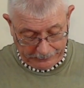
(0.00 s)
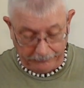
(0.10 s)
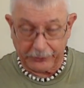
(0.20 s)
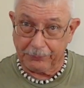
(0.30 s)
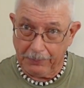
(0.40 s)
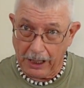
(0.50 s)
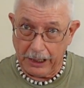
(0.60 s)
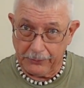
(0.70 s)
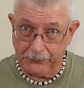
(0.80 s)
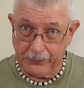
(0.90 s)
of
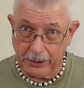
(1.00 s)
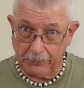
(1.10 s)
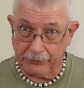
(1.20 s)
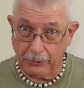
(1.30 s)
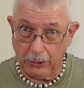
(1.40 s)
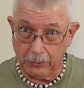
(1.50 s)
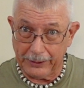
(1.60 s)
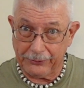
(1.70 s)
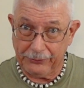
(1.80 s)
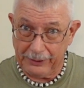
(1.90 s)
expired film. So
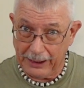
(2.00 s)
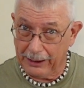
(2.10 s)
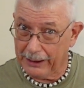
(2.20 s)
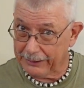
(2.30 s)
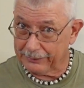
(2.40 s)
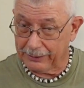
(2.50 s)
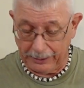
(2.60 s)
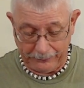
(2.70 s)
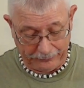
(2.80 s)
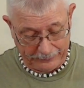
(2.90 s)
let's see how that
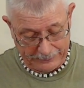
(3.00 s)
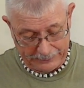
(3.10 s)
does.